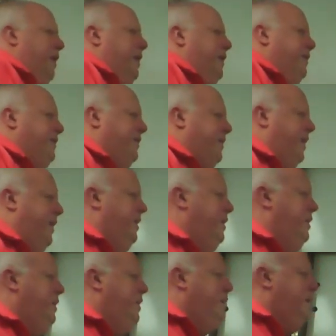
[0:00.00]
Let's say
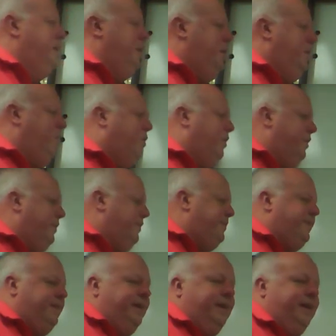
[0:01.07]
you want to
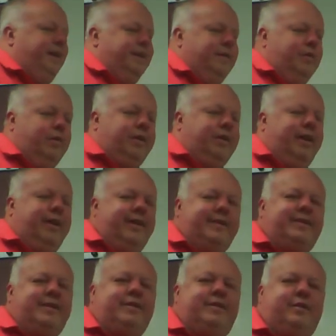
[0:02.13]
see North Carolina
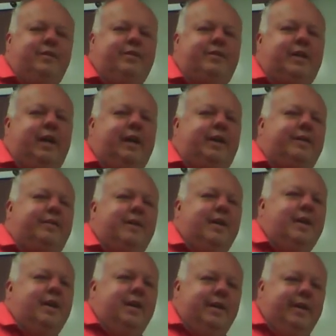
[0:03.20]
says 2 seconds.
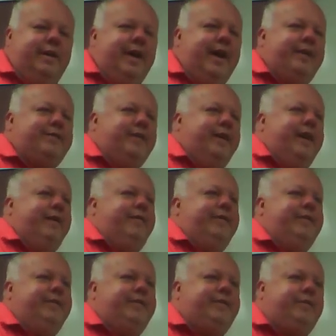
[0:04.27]
The national average
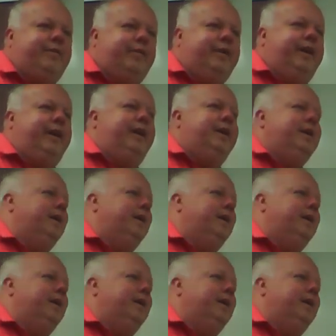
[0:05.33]
is 3.